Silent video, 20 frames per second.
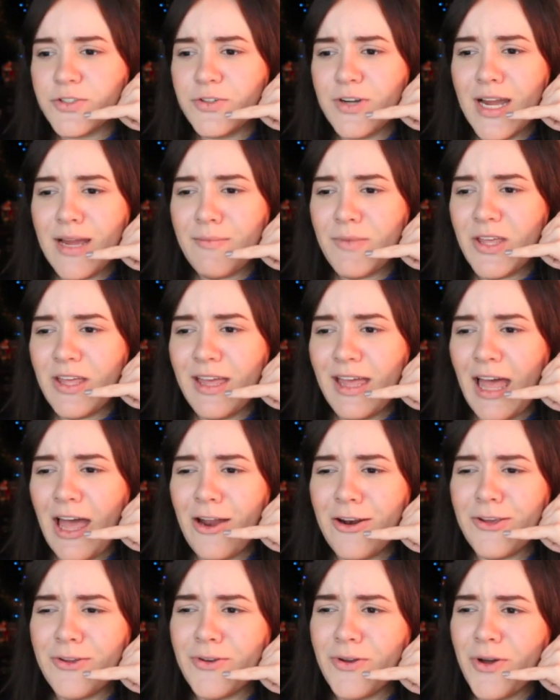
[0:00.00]
Grandma,
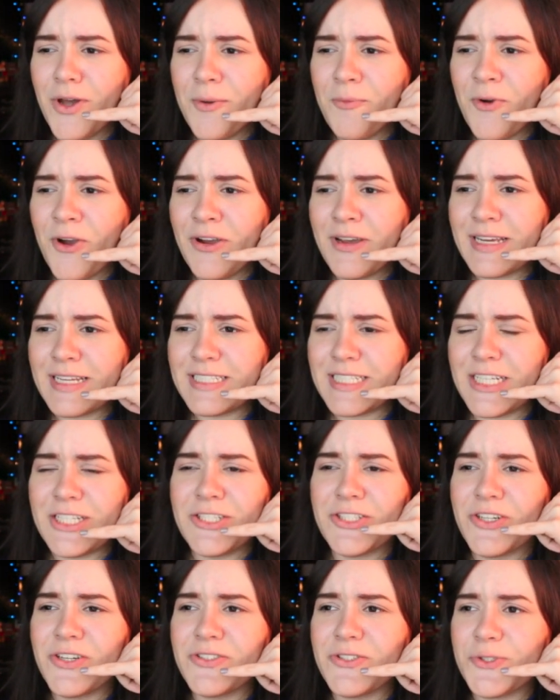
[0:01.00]
how do you know I'm wearing a
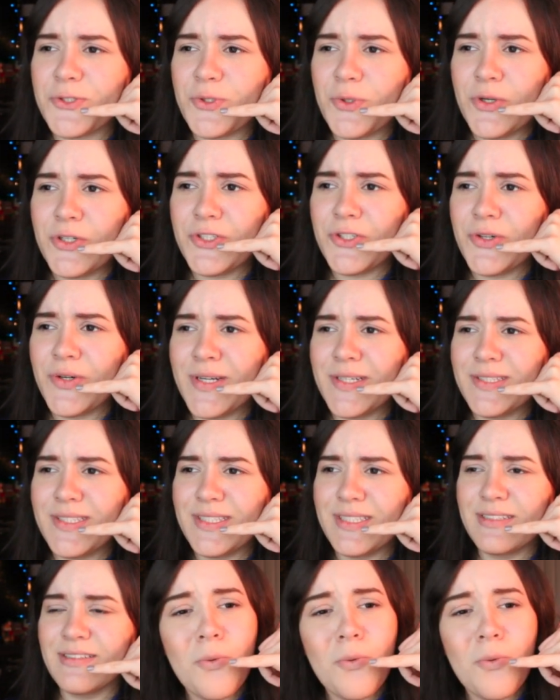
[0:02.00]
t-shirt and short shorts?